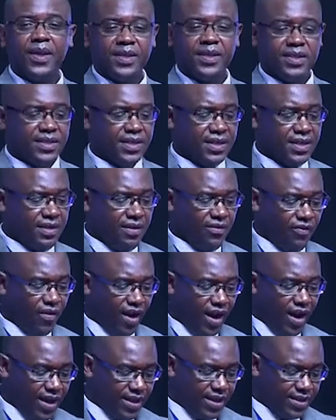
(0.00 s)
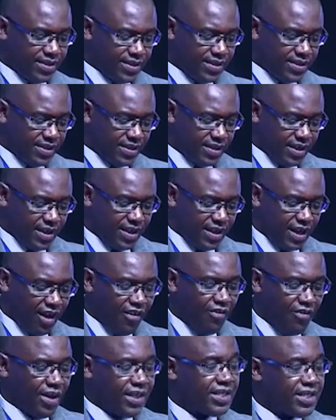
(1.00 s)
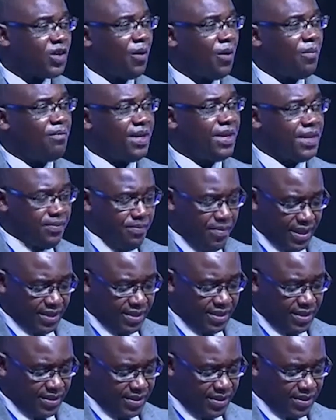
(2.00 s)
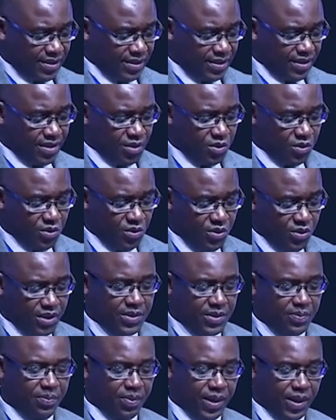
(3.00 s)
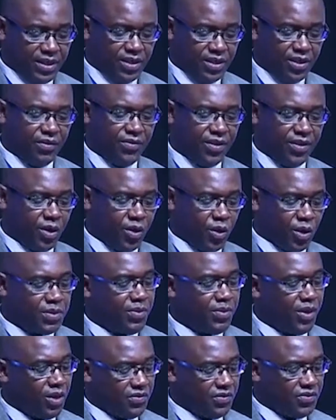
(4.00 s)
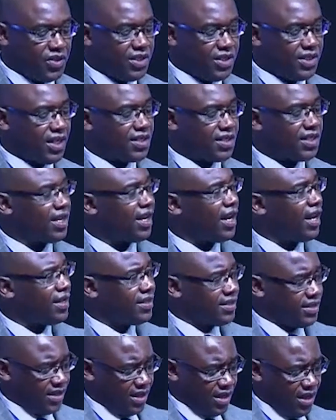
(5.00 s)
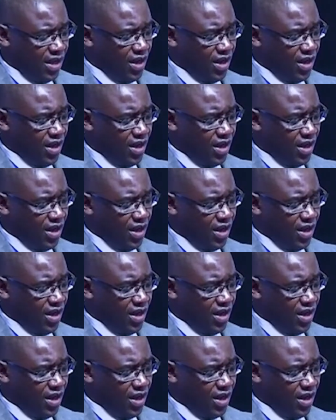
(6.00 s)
signifies government's commitment to the spread of the gospel of Jesus Christ,